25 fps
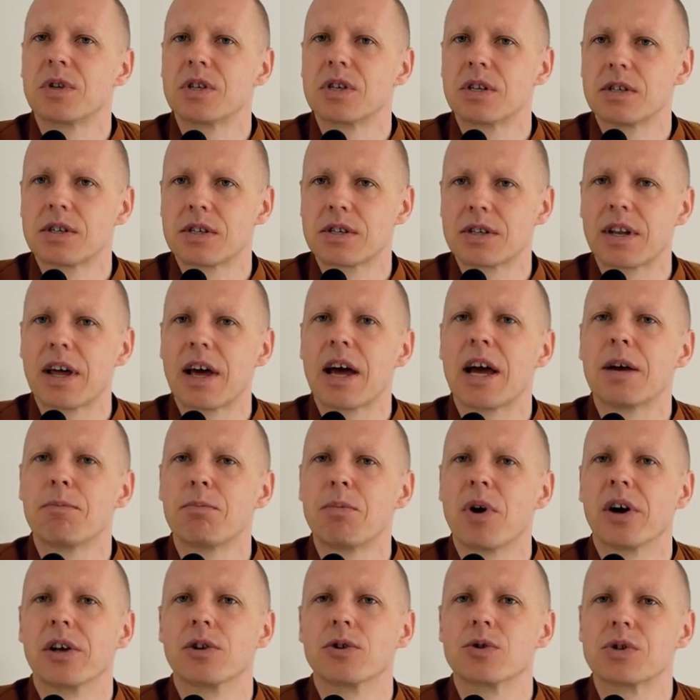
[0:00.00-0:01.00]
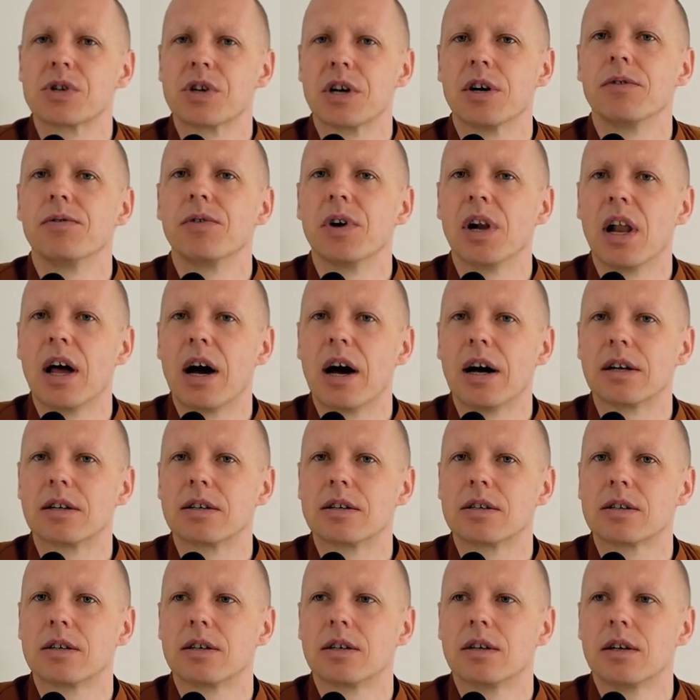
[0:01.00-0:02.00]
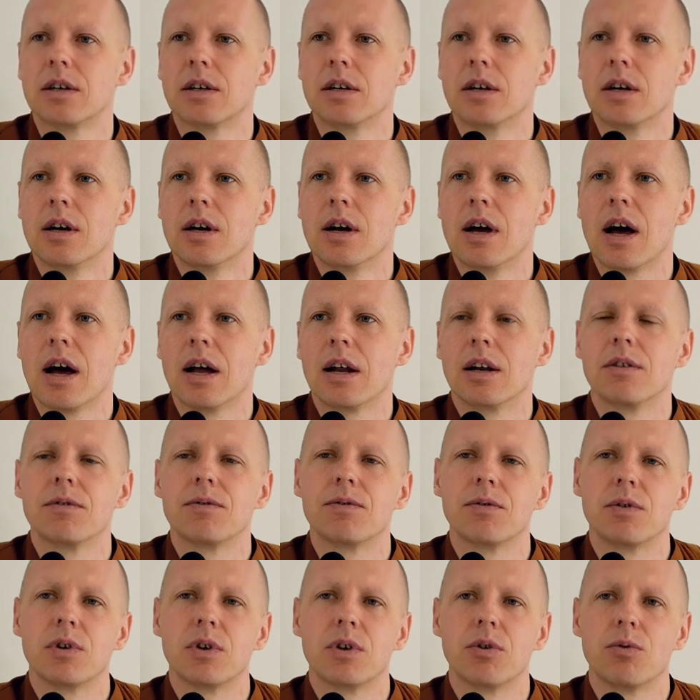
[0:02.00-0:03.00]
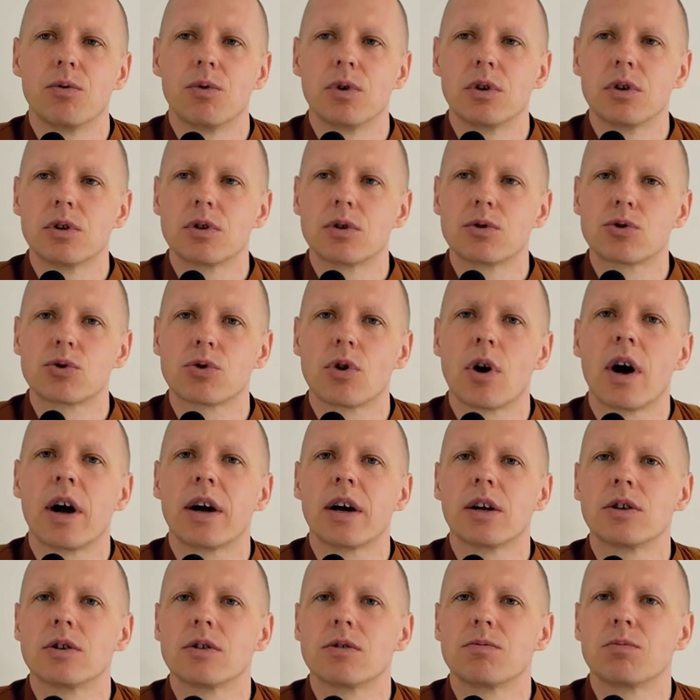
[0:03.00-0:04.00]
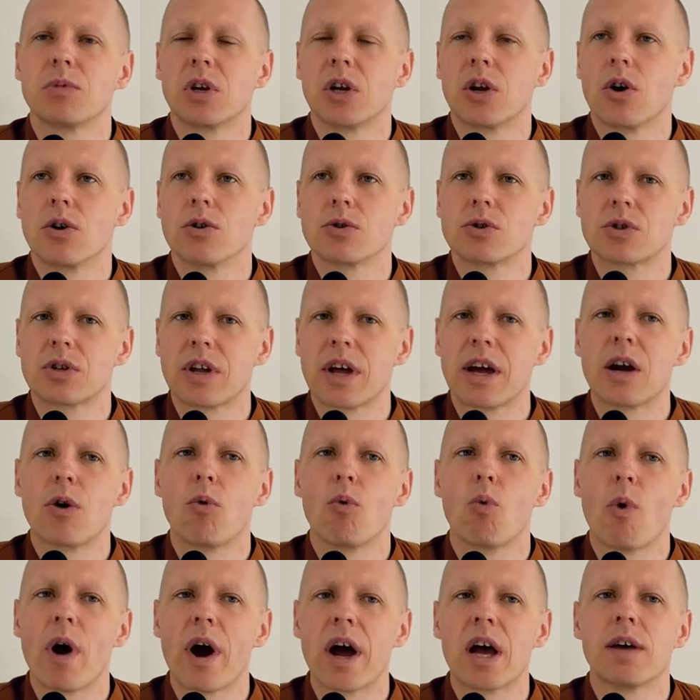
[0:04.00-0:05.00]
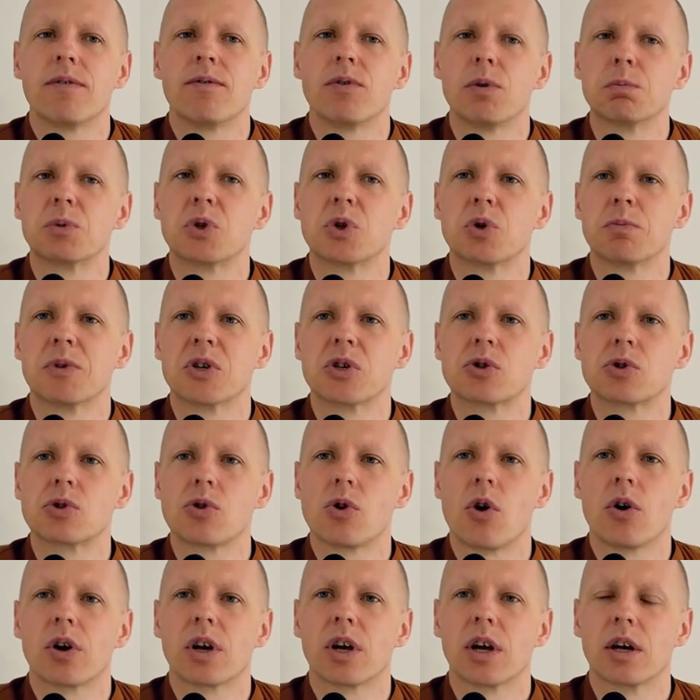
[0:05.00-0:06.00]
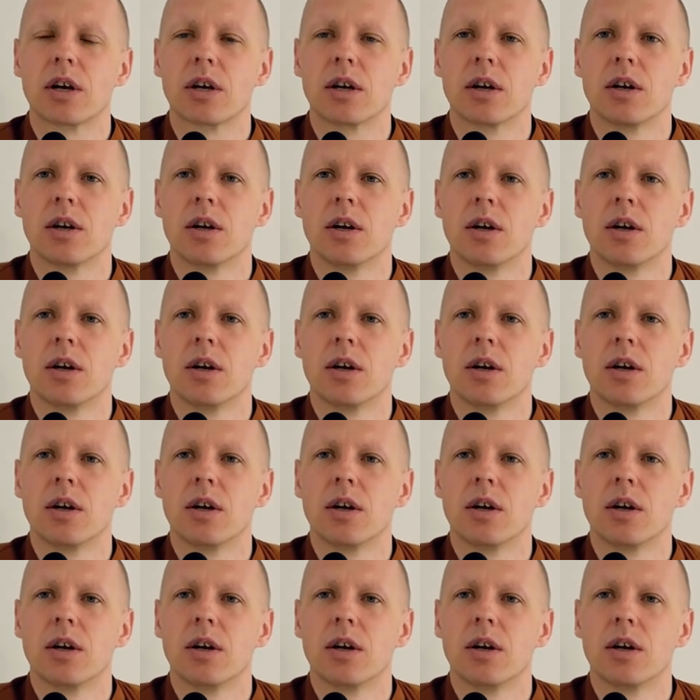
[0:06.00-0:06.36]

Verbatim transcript: stay by yourself a lot. And if you try, you know, stay away from too much talking.